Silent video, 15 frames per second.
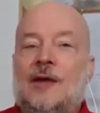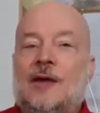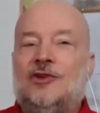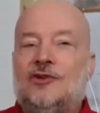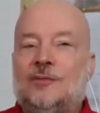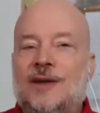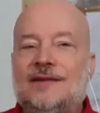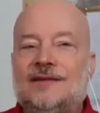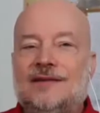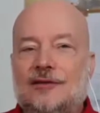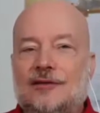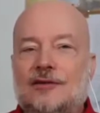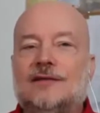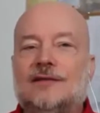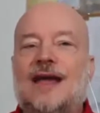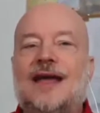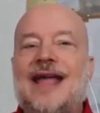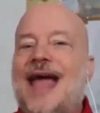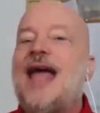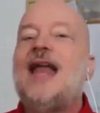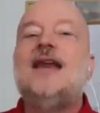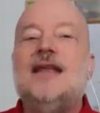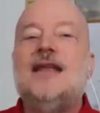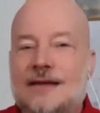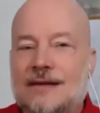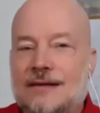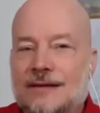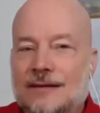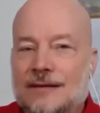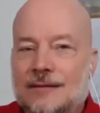which means that you can take any
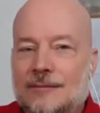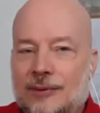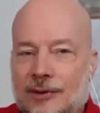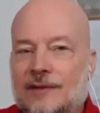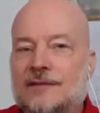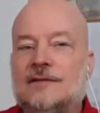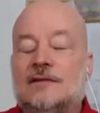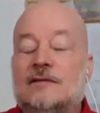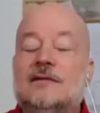person